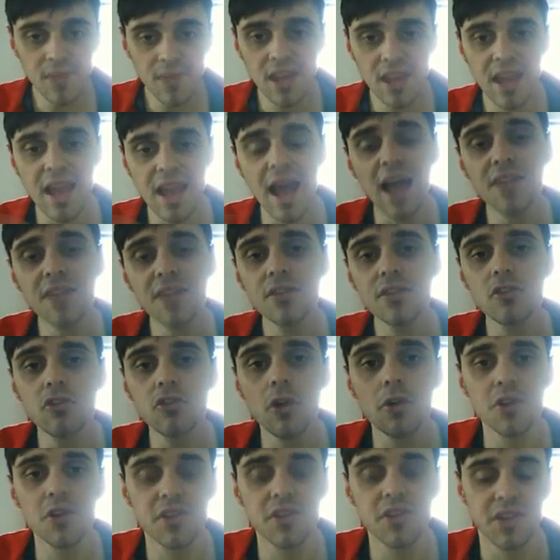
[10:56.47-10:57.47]
it hasn't
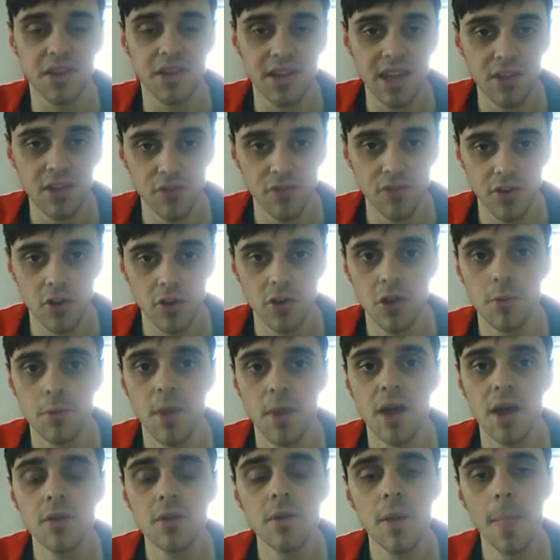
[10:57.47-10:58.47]
grown a significant
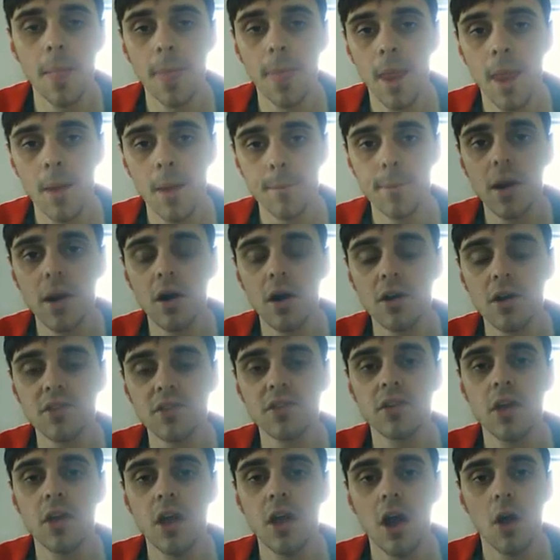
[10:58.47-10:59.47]
amount,
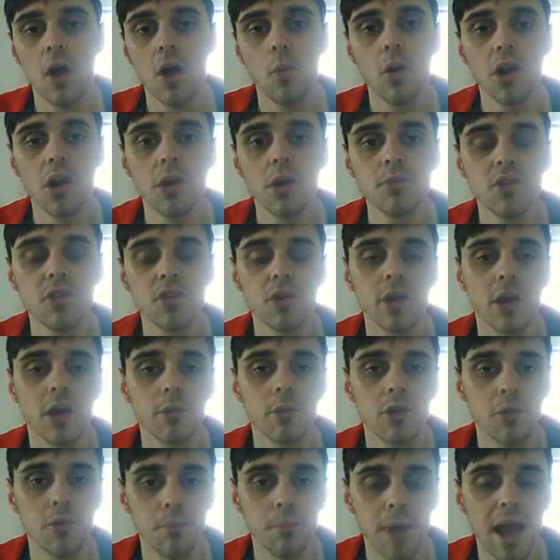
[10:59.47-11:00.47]
but what I'm doing,
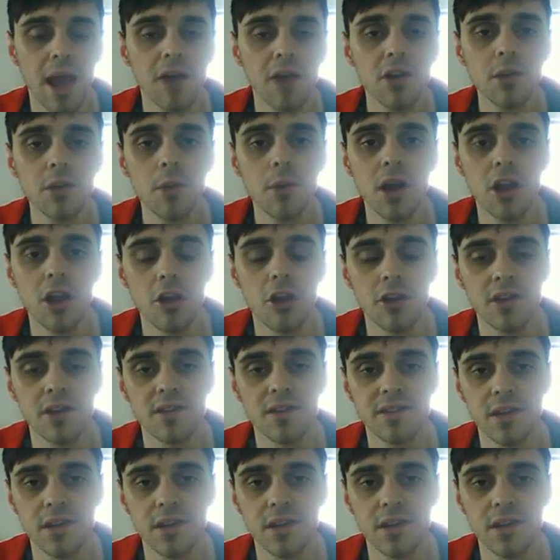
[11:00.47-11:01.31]
I'm compounding my earnings.